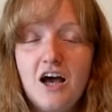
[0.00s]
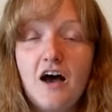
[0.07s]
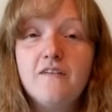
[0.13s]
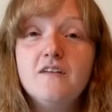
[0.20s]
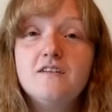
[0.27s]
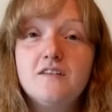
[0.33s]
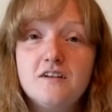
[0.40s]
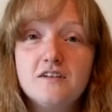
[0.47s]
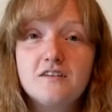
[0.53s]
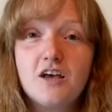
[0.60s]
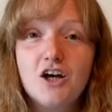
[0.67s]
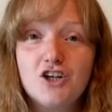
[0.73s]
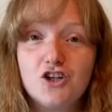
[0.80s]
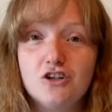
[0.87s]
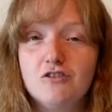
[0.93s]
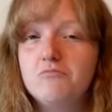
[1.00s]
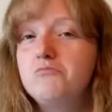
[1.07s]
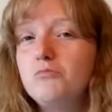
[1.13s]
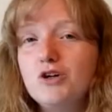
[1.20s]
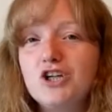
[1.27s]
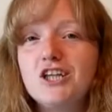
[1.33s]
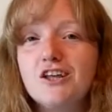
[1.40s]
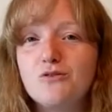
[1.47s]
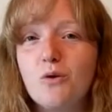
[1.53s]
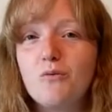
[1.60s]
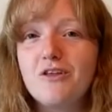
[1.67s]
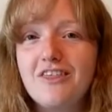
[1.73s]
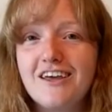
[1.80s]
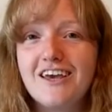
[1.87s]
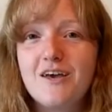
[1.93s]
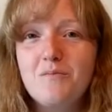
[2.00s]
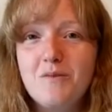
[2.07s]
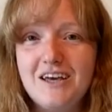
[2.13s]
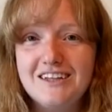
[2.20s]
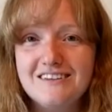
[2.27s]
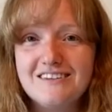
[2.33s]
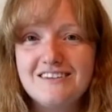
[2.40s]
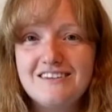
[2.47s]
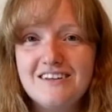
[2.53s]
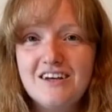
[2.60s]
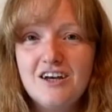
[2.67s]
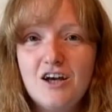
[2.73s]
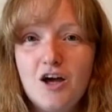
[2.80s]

and there's the discussion, which says what we think it means.